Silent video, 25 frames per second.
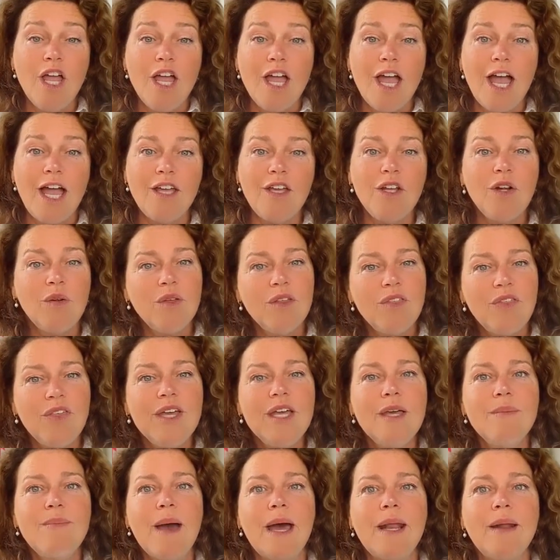And, you
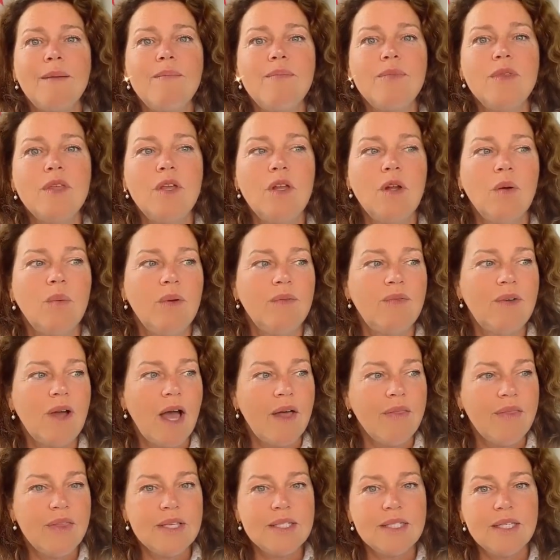think about it, we've
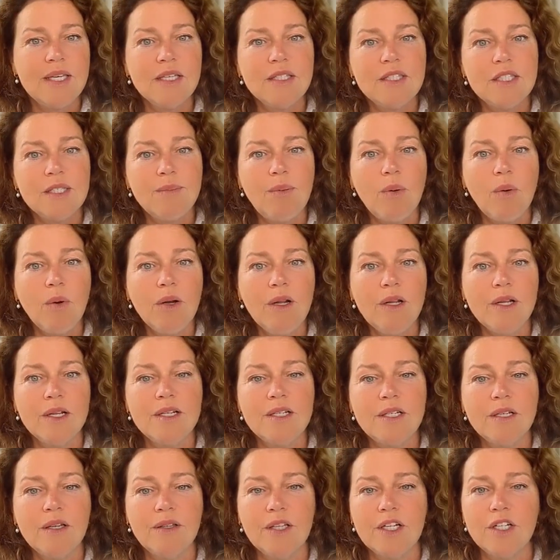got these kids supported
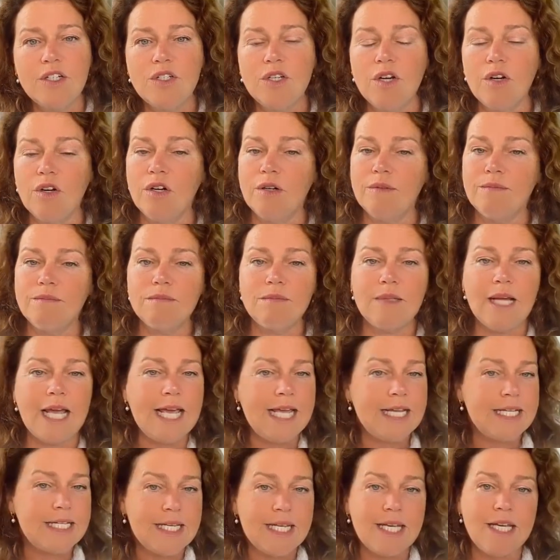until they turn
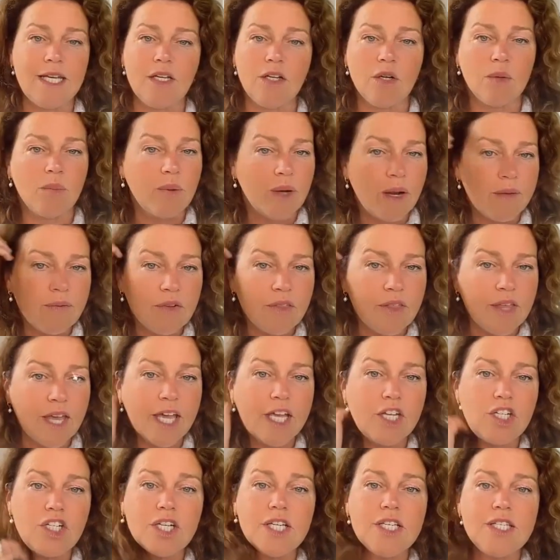18 or whatever the
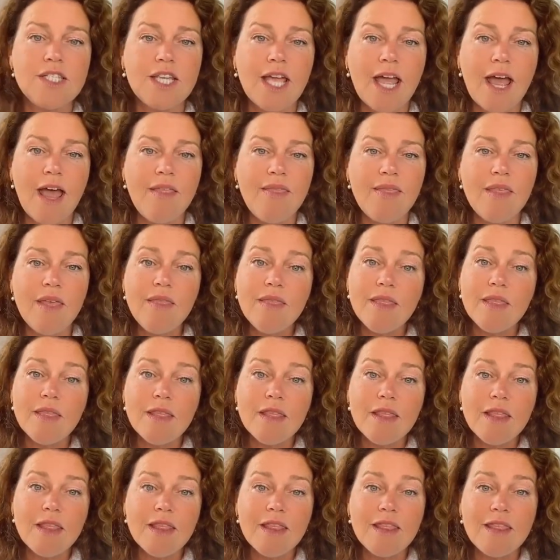age is, and then
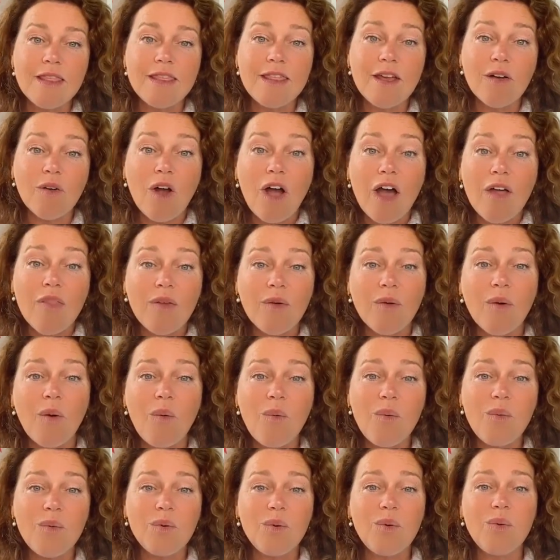they're on their
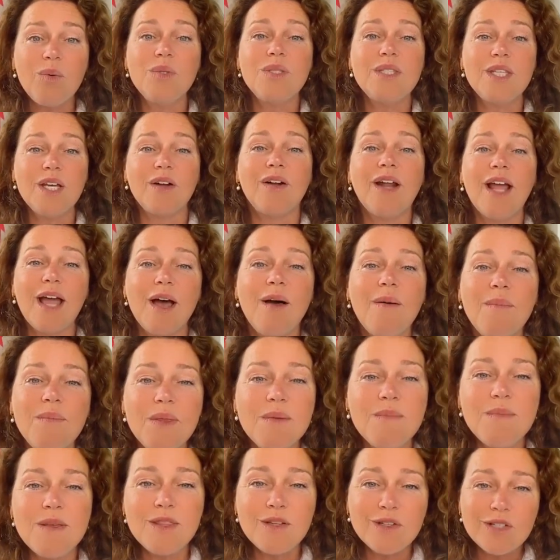own. Who's there to help
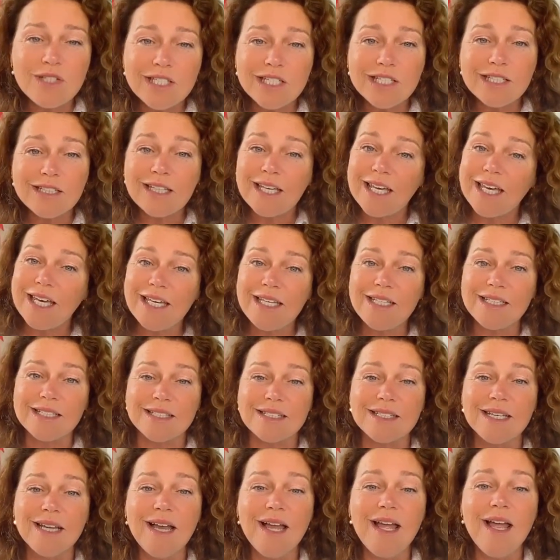them? And they're still
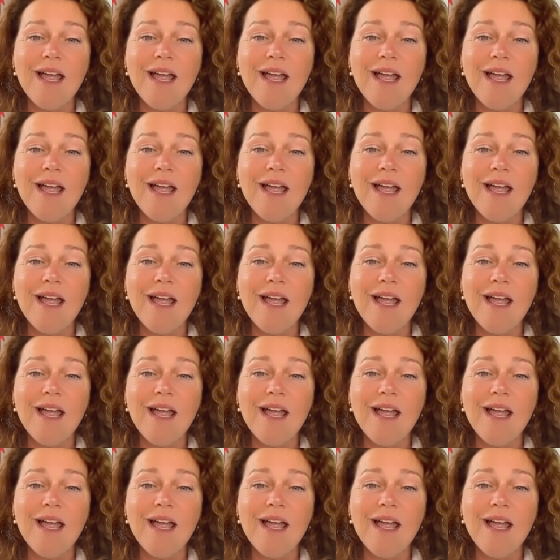kids.